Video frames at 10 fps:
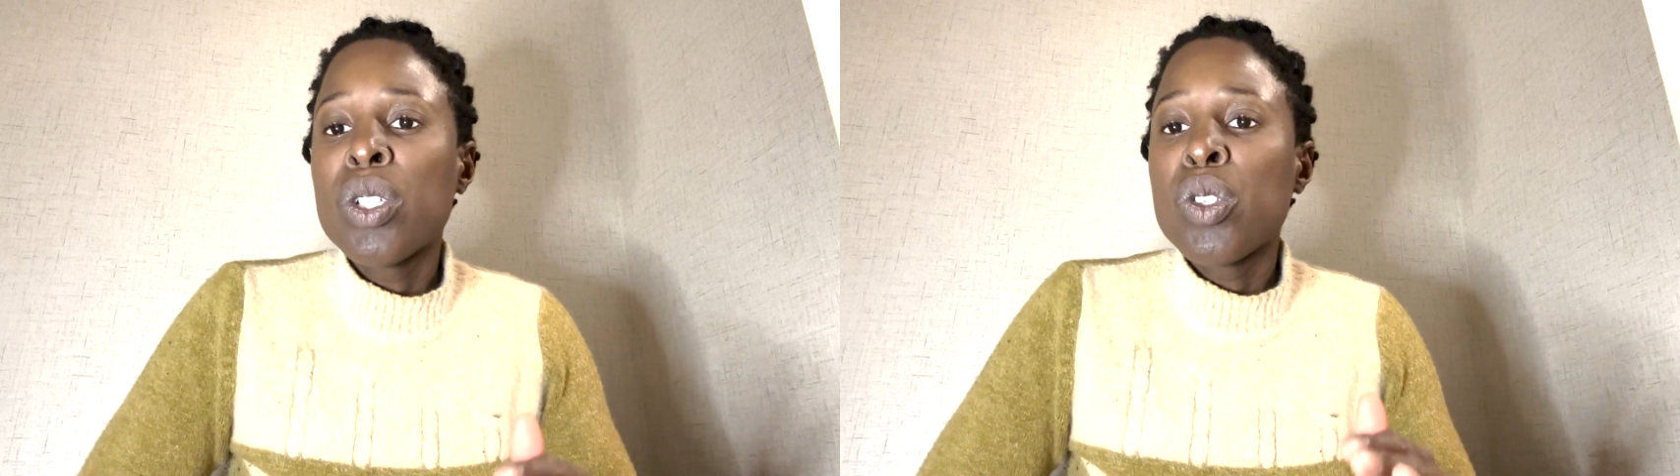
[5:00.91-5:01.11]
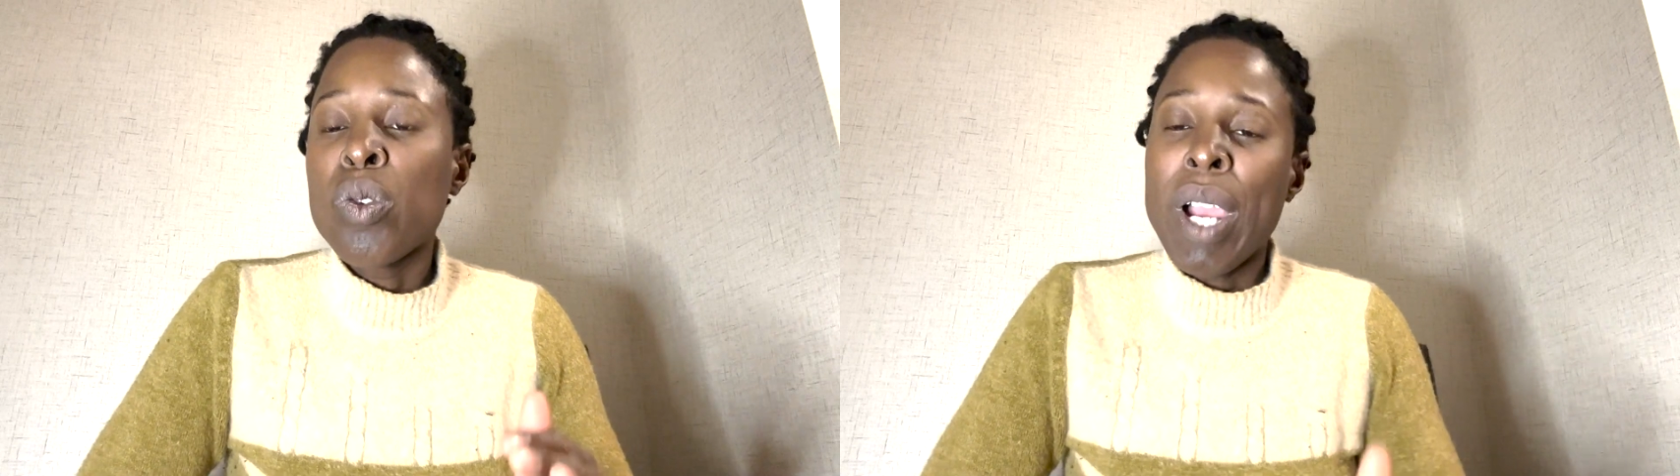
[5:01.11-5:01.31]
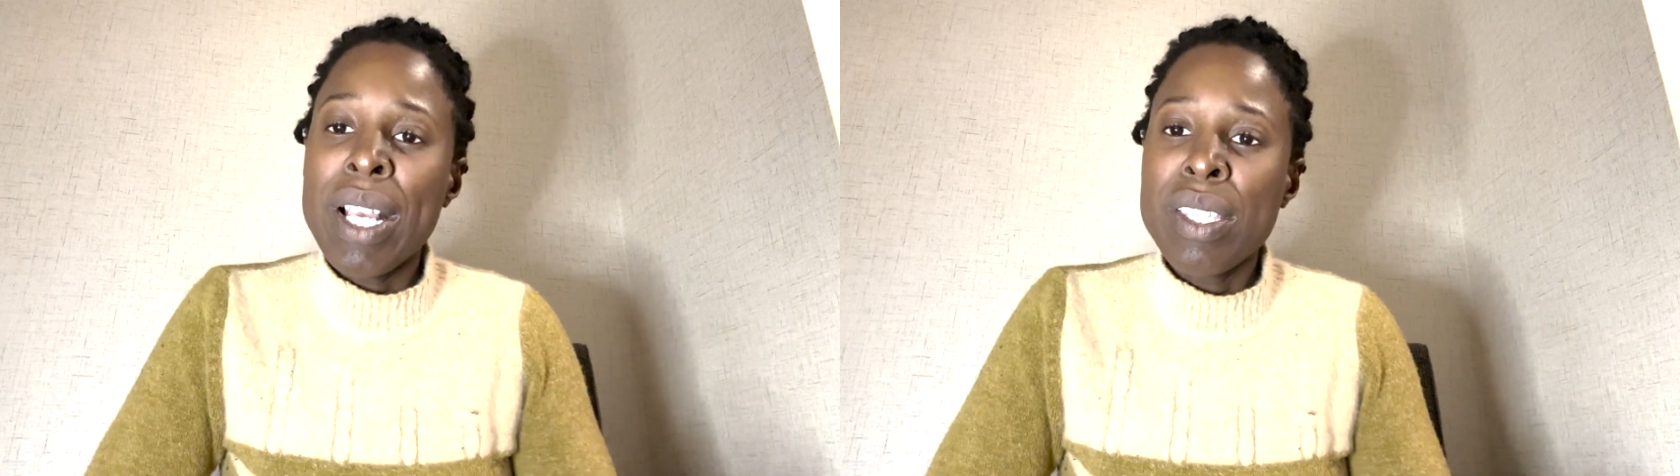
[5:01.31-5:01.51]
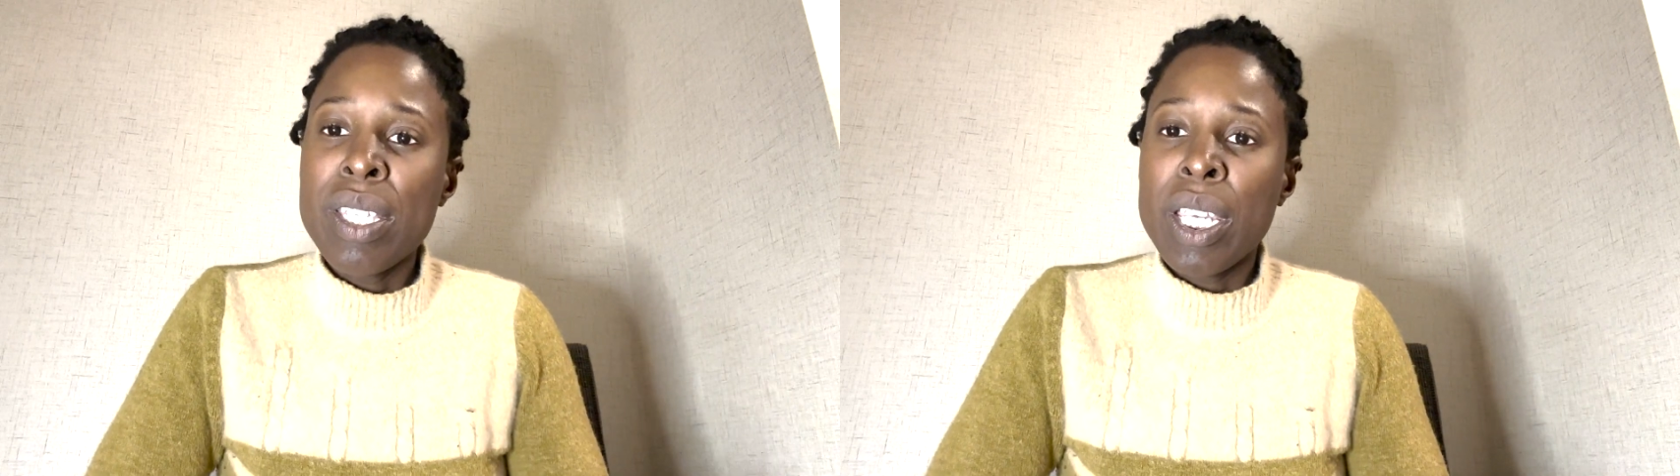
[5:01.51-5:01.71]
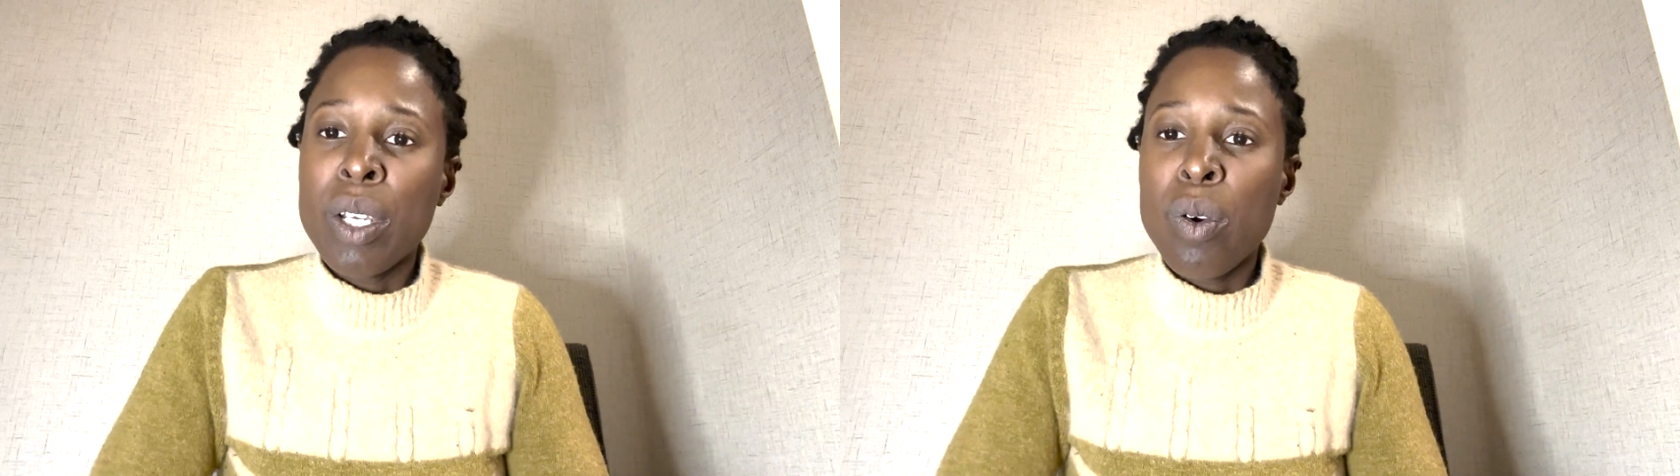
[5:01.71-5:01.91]

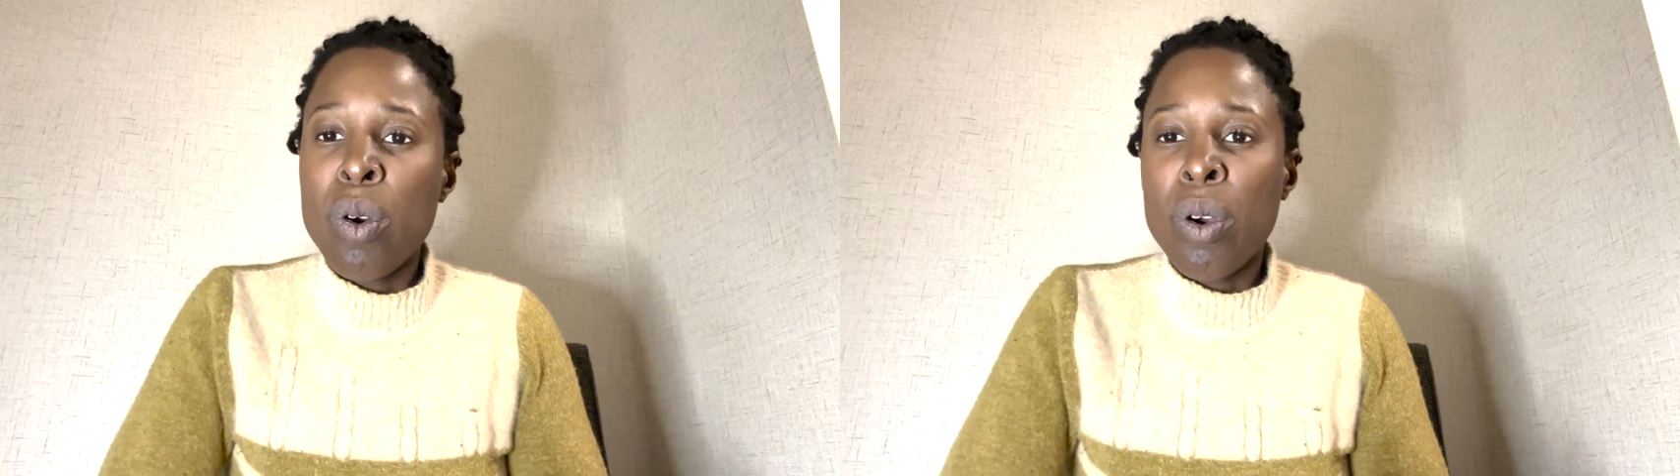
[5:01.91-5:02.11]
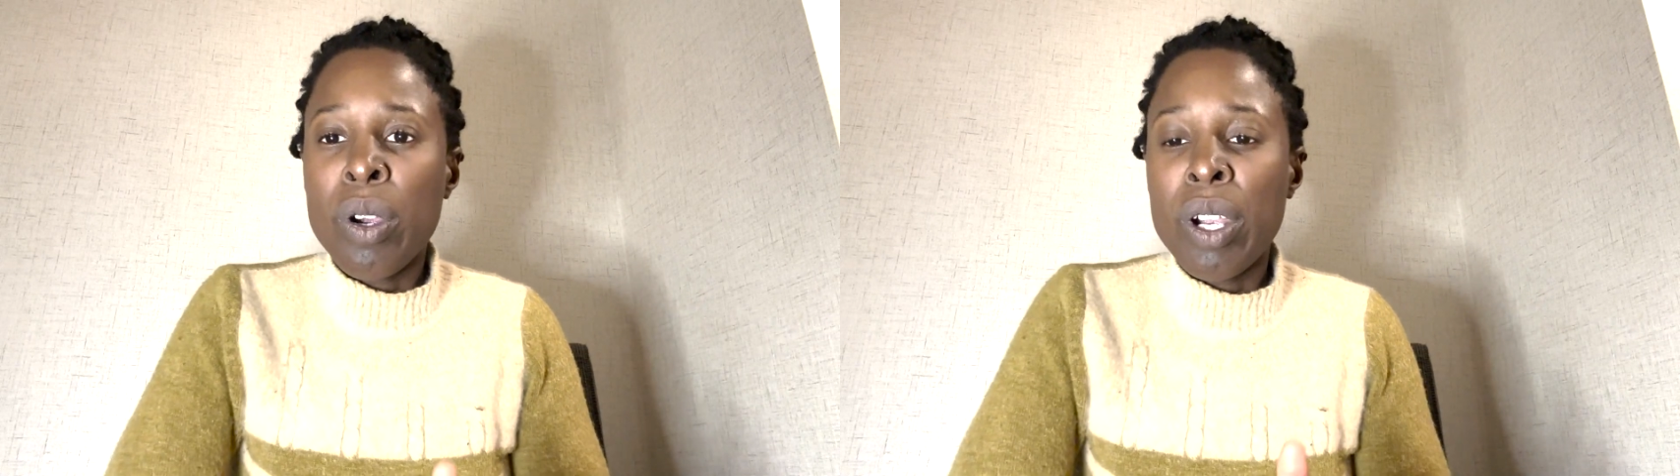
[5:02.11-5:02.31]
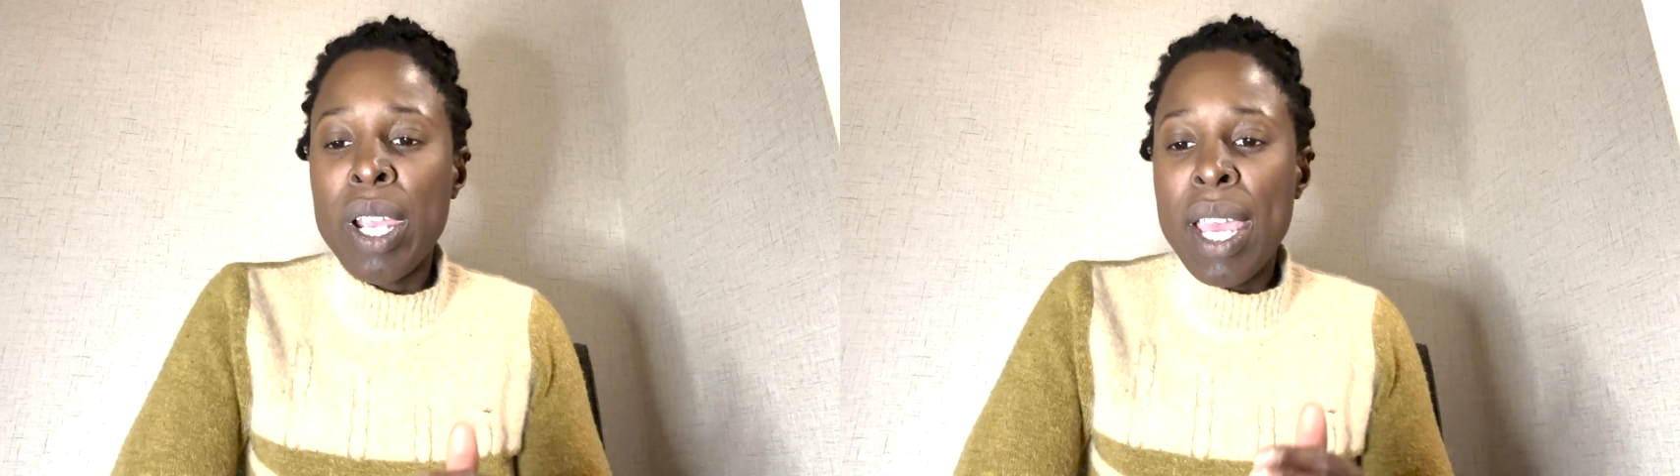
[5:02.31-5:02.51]
drastic or